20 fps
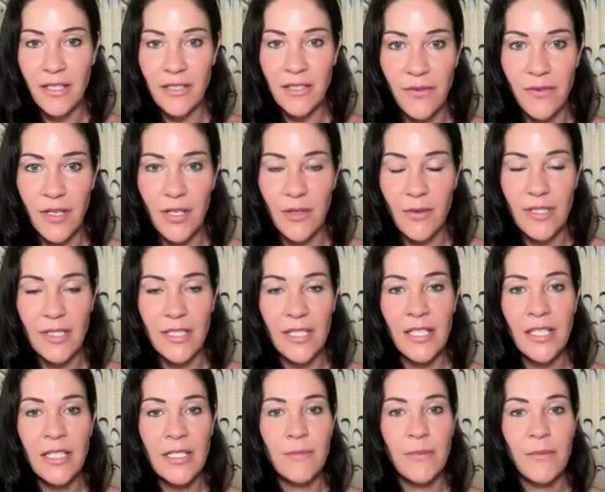
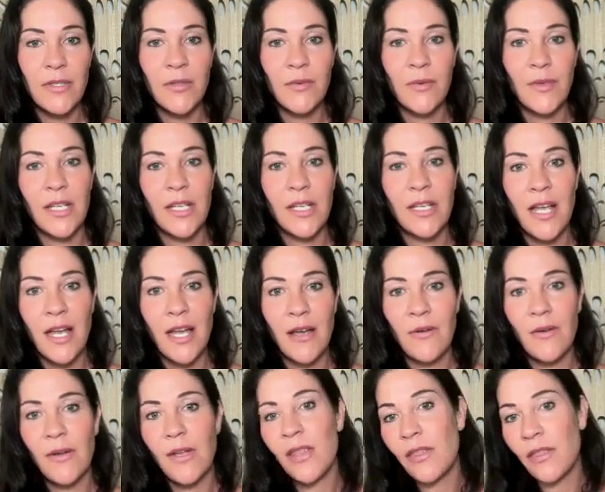frequencies between
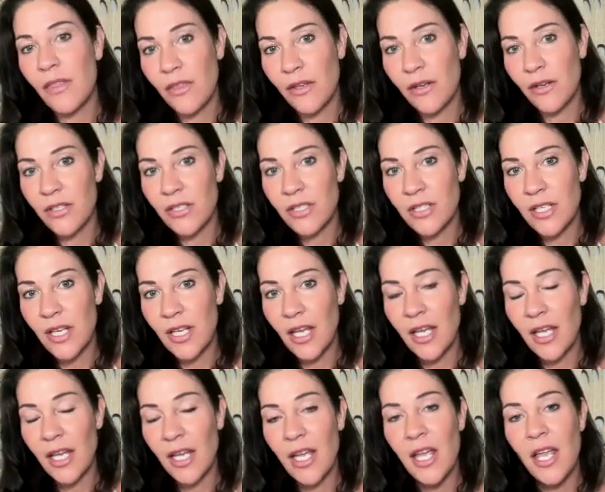now and
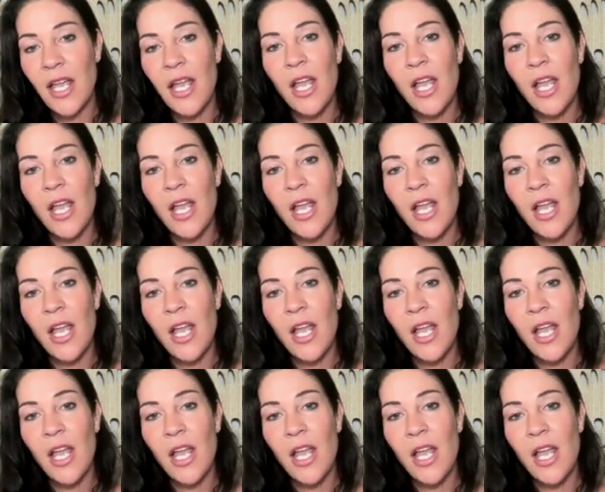Thursday.